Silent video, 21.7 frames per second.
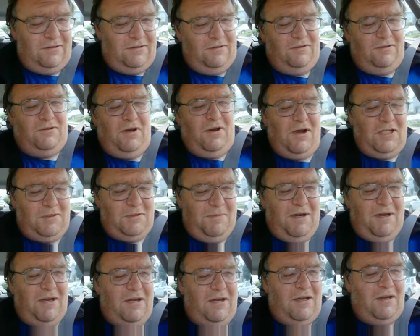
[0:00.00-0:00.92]
It cost
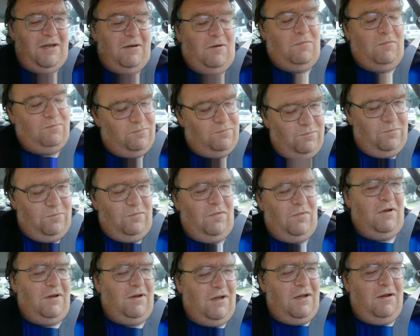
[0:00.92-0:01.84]
me
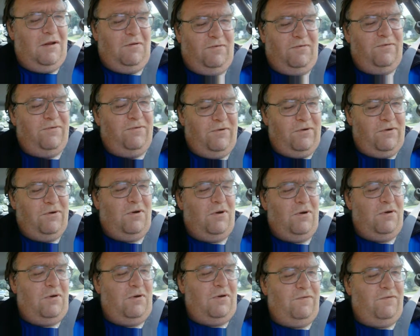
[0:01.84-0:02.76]
a
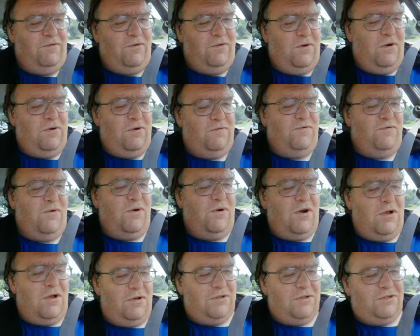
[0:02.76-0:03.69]
good
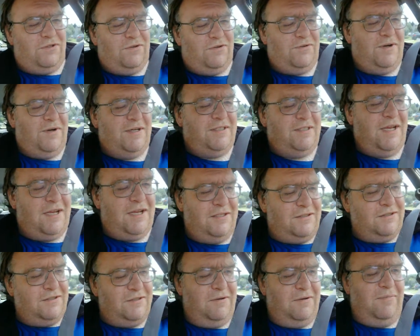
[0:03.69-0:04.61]

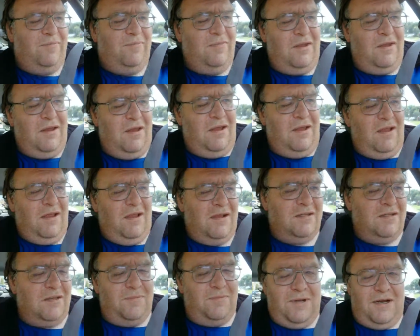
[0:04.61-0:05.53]

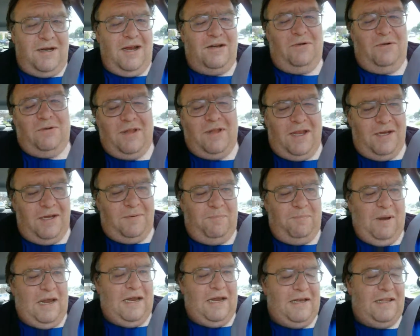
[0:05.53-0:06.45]
$4.03. Something I don't like
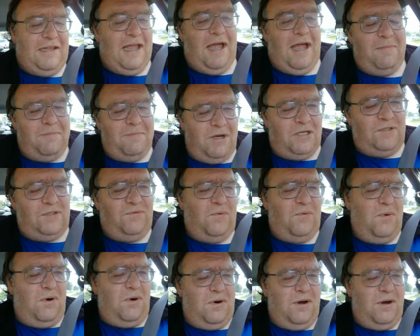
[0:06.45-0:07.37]
paying that much
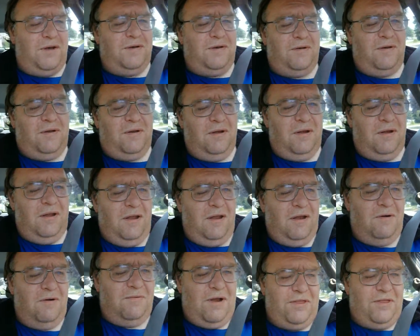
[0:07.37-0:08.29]
for, and
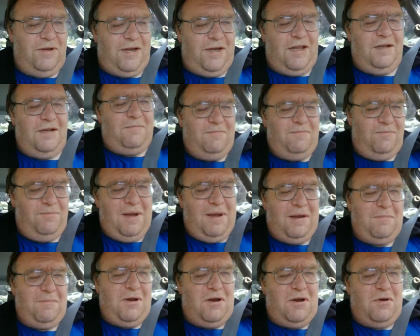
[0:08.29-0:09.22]
rather
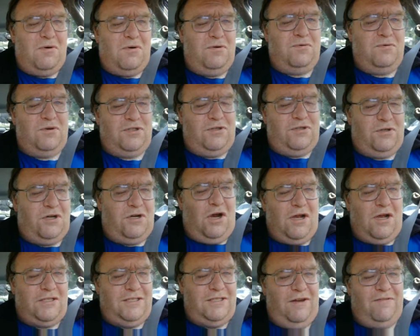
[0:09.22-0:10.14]
make my own, which
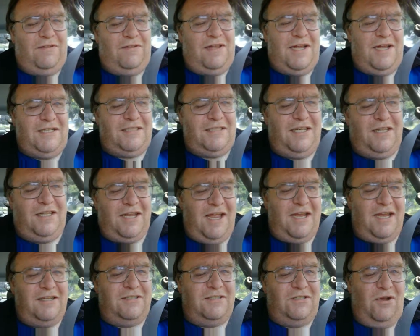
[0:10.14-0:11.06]
costs even less than
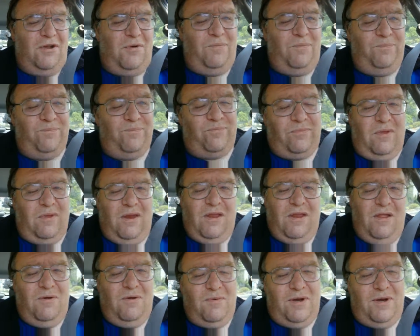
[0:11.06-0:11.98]
that. So
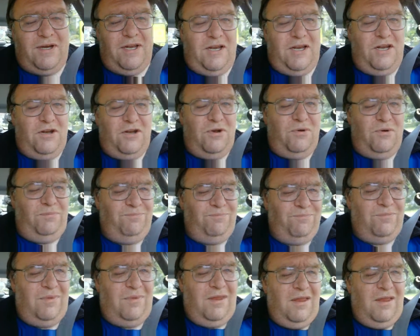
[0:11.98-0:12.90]
what can you do?
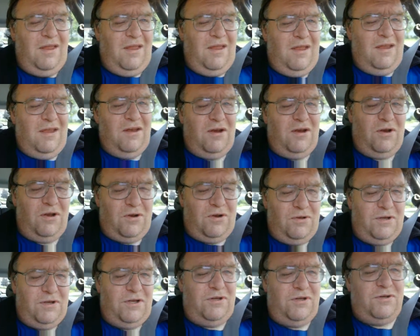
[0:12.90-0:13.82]
You can
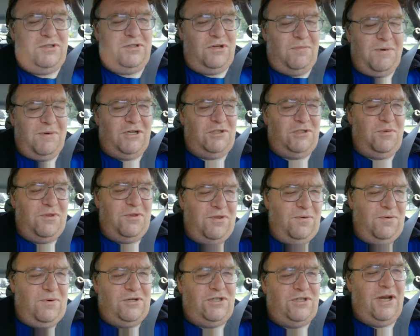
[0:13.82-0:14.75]
only do so much
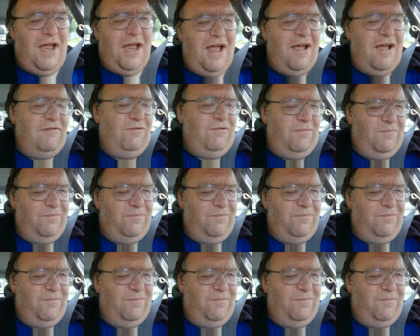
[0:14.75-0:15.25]
with what you have.